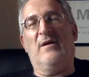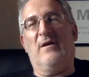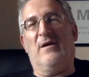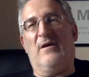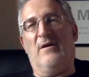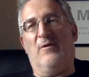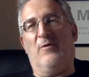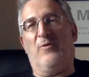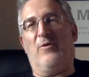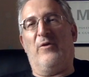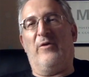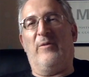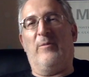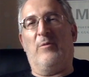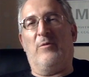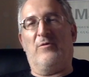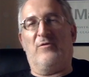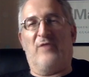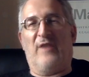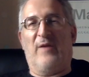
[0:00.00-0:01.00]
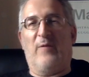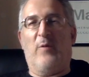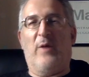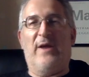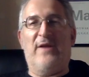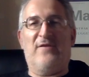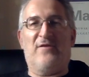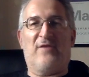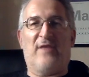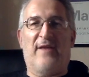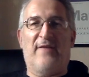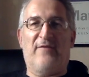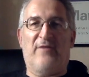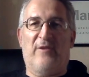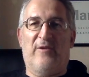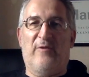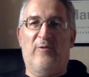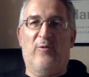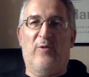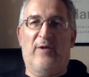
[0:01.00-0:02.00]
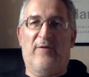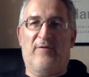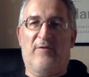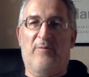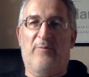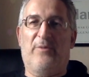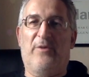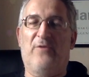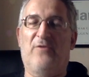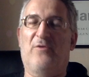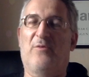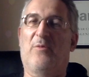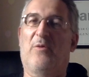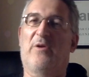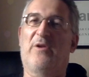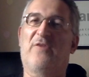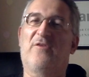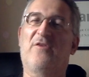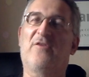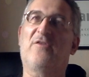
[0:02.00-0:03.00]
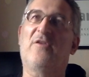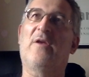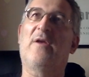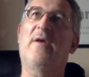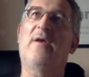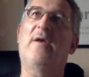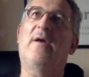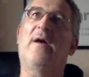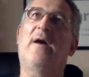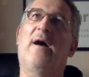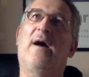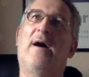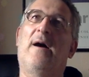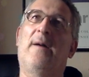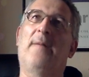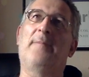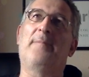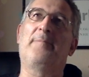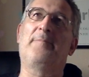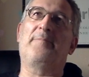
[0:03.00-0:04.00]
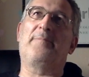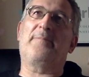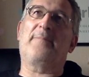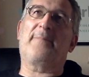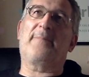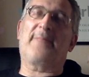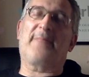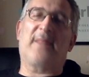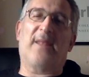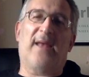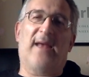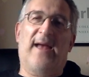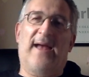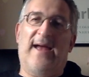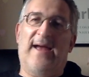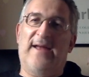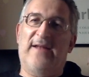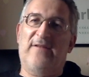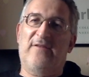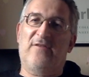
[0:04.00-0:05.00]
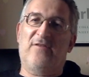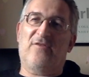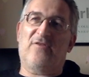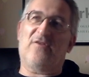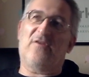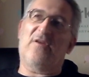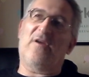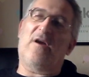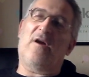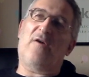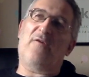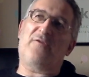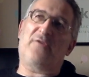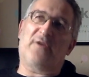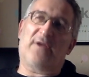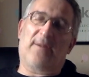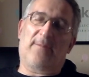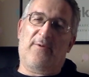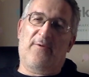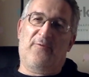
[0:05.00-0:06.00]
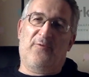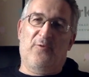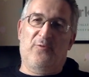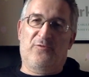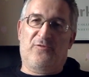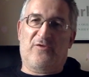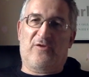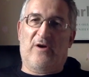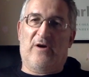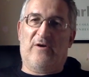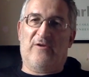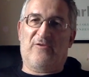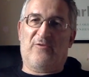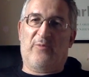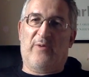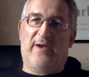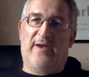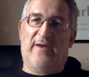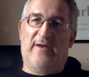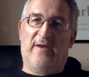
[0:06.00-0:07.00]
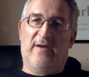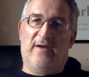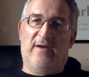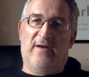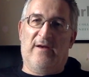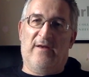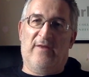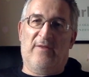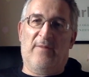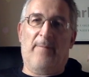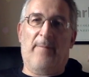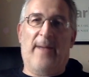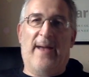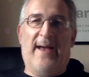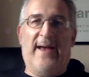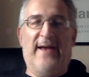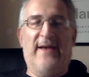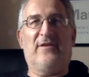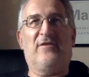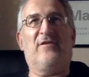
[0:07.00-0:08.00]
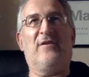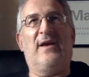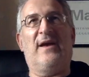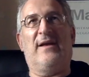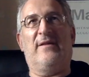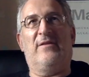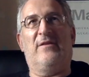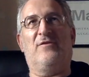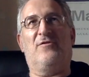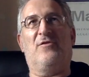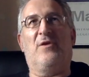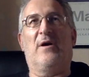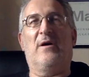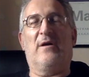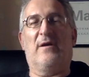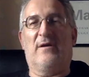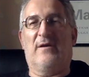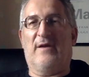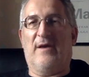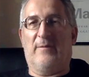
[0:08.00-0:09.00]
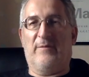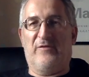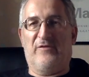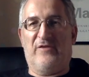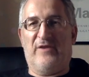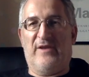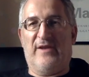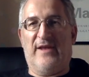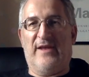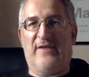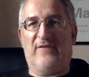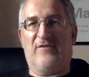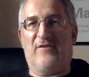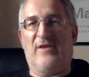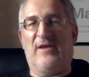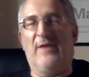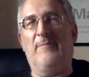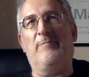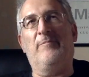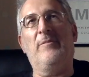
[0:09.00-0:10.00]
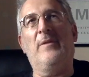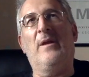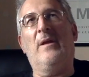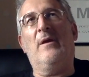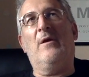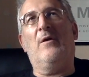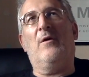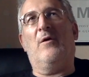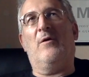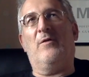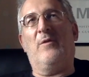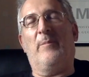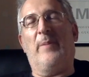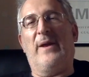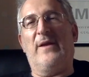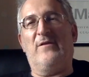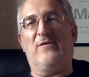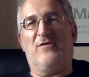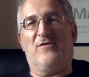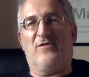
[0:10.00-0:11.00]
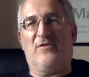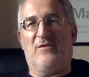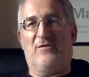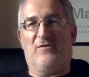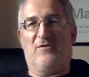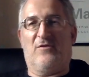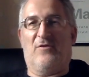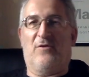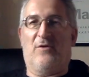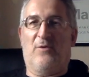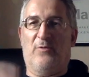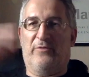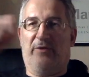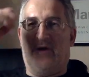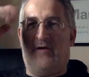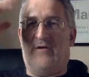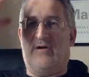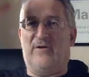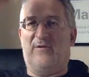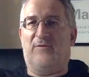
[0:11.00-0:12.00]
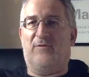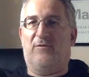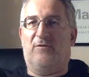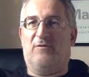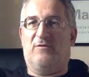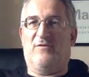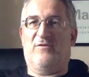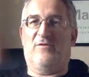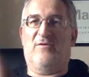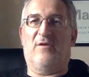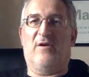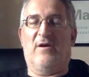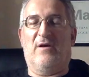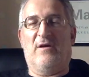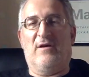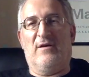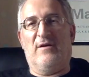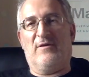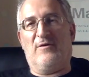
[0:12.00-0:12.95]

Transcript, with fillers: Uh, although they're modern day wage slaves, they all have computer monitors. Um, and after a couple of false starts where uh, the mad and the drunk come and sit next to him on the bench and sort of hold their own uh,